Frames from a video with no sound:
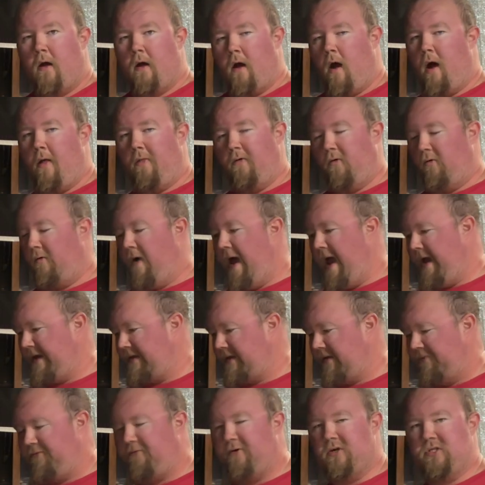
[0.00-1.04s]
other
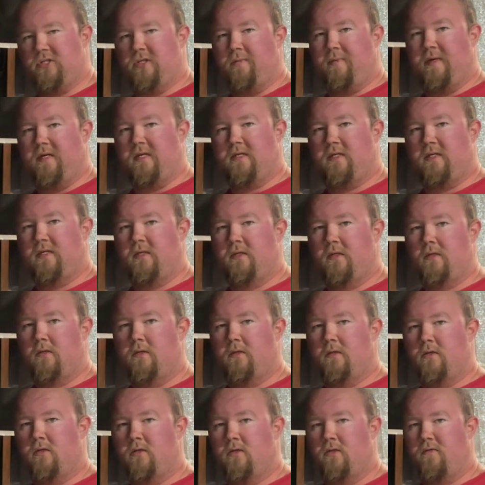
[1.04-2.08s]
leg, the foot should be
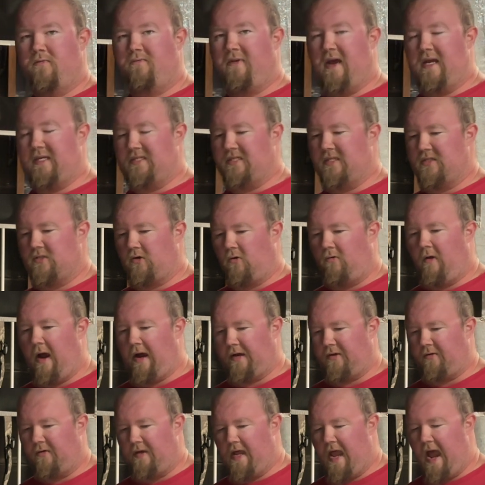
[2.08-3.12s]
facing
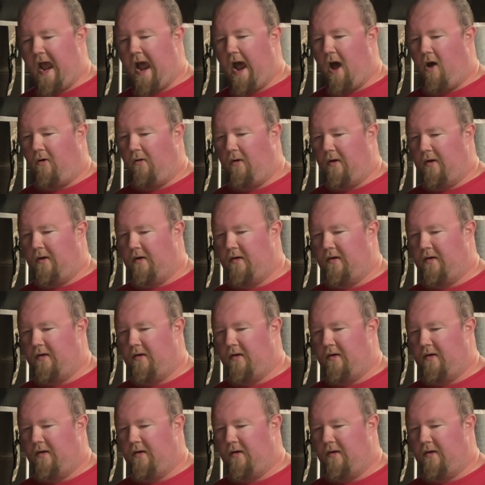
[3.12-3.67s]
directly out.